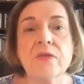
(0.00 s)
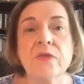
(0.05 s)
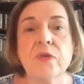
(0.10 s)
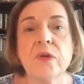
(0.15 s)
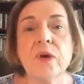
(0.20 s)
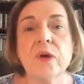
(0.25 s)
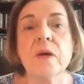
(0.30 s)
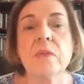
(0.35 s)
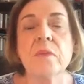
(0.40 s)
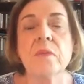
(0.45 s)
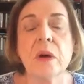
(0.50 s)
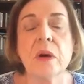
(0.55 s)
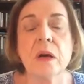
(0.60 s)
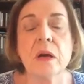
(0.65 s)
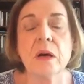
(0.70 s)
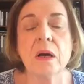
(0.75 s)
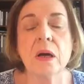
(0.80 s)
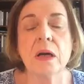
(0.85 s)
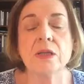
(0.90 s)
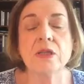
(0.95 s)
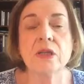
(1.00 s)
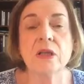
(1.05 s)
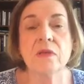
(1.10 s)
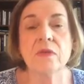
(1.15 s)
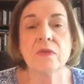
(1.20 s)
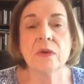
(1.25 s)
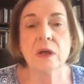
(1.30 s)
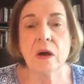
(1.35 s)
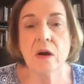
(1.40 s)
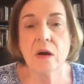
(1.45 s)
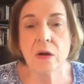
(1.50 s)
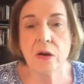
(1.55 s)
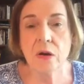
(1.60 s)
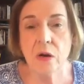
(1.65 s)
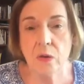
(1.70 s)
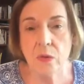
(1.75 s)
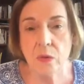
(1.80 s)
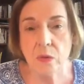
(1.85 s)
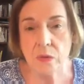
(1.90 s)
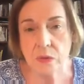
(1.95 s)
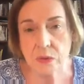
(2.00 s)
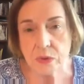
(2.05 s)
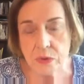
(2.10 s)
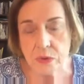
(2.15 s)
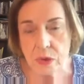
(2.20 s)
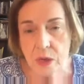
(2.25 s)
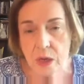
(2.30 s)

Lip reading: from achieving our goals.